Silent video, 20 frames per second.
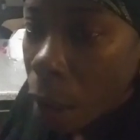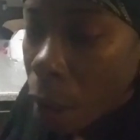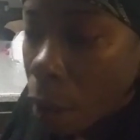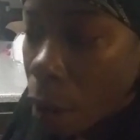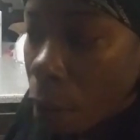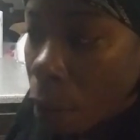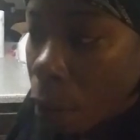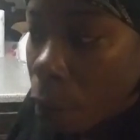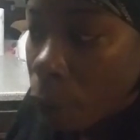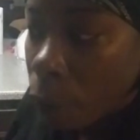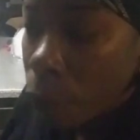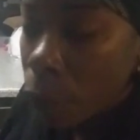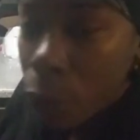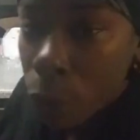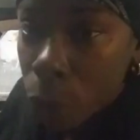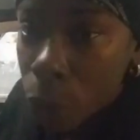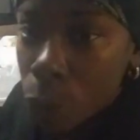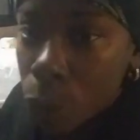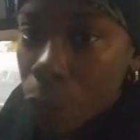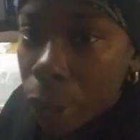of
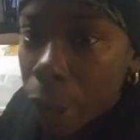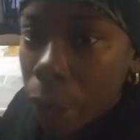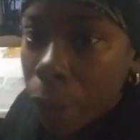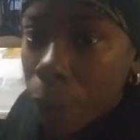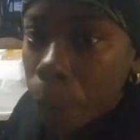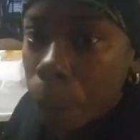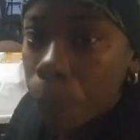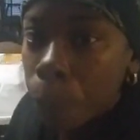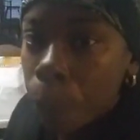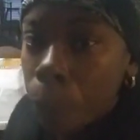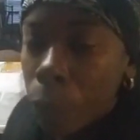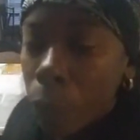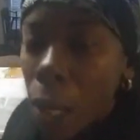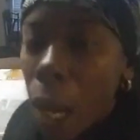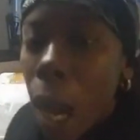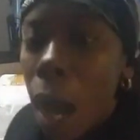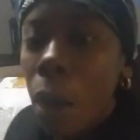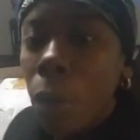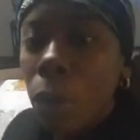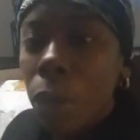Nutra Nail.
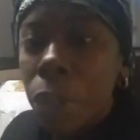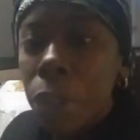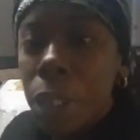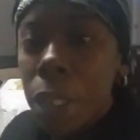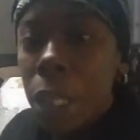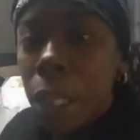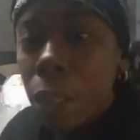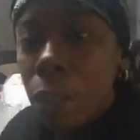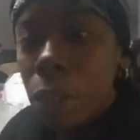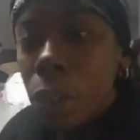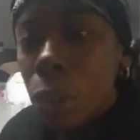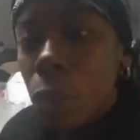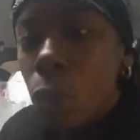I'll continue to